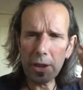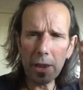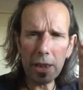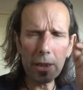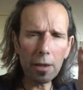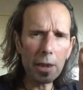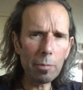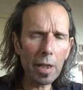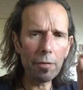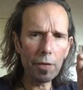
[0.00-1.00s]
tiny, tiny
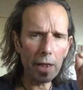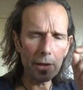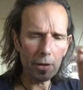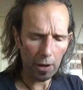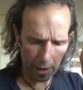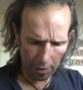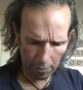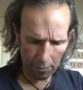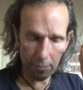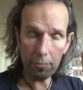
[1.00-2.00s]
bit of that